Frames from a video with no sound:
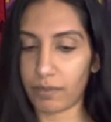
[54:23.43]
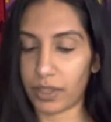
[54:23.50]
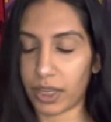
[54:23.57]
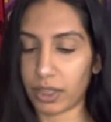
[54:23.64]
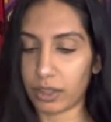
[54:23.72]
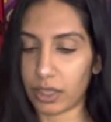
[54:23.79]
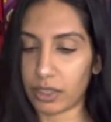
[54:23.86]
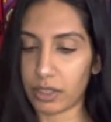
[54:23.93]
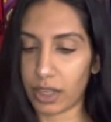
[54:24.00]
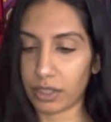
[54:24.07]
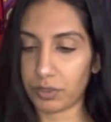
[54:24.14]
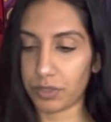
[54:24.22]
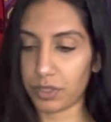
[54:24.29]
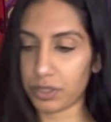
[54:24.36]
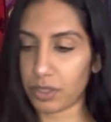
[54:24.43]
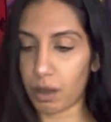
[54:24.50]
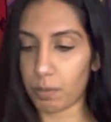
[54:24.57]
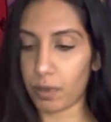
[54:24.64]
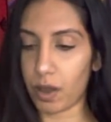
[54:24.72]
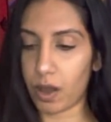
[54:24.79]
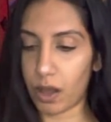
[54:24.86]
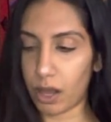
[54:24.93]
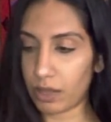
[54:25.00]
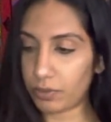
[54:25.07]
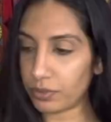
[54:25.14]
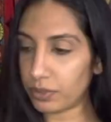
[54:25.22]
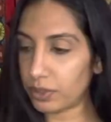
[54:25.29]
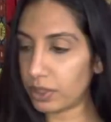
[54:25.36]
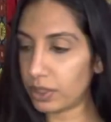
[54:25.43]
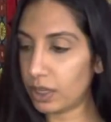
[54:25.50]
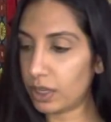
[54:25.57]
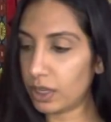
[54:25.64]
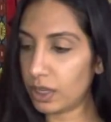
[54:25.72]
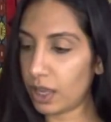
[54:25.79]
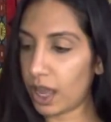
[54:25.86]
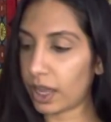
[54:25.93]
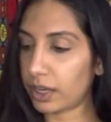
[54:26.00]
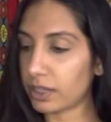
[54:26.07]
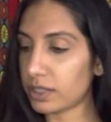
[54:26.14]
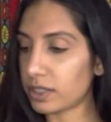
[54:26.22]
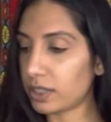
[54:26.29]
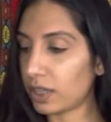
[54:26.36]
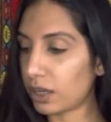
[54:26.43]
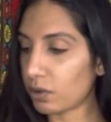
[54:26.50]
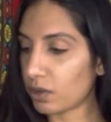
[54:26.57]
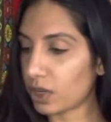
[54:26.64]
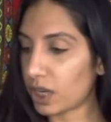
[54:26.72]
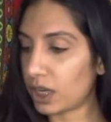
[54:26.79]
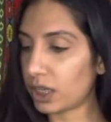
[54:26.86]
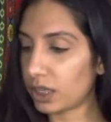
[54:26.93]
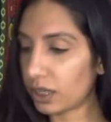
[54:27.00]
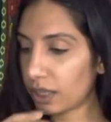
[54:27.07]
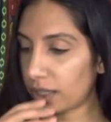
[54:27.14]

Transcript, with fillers: Like they like to stop off at a scenery.